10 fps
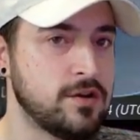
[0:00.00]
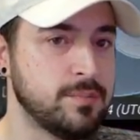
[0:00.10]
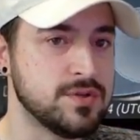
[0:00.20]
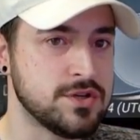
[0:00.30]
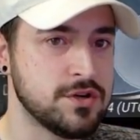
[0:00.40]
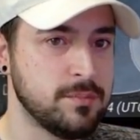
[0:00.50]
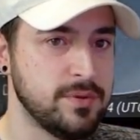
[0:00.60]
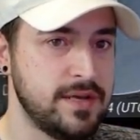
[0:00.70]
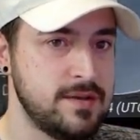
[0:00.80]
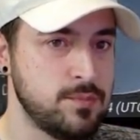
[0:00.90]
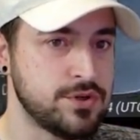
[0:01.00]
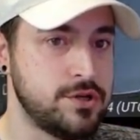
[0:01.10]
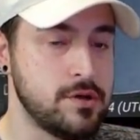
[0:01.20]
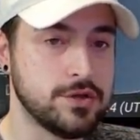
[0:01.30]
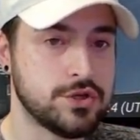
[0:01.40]
Berserker Blade, which
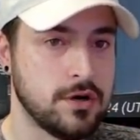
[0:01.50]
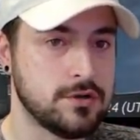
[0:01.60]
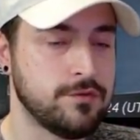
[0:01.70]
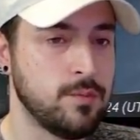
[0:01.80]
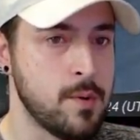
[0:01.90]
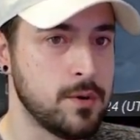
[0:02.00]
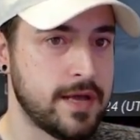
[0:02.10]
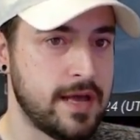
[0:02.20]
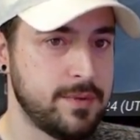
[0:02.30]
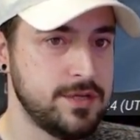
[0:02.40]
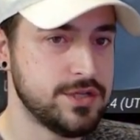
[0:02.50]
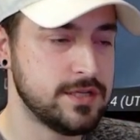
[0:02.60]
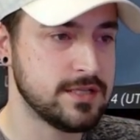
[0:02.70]
you can charge for more damage. It does